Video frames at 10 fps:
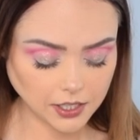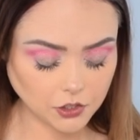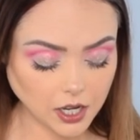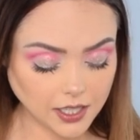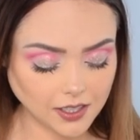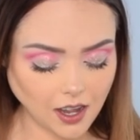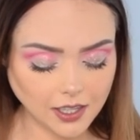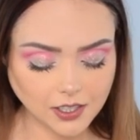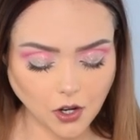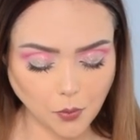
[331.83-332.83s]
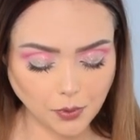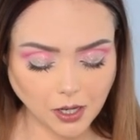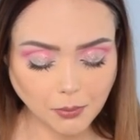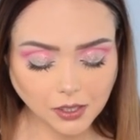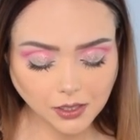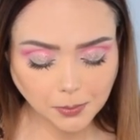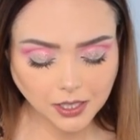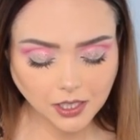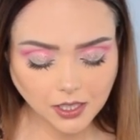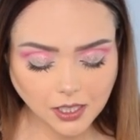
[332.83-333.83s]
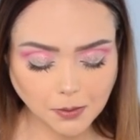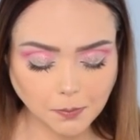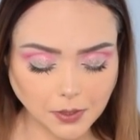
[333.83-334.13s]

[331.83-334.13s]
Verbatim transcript: I try not to open up her lipsticks,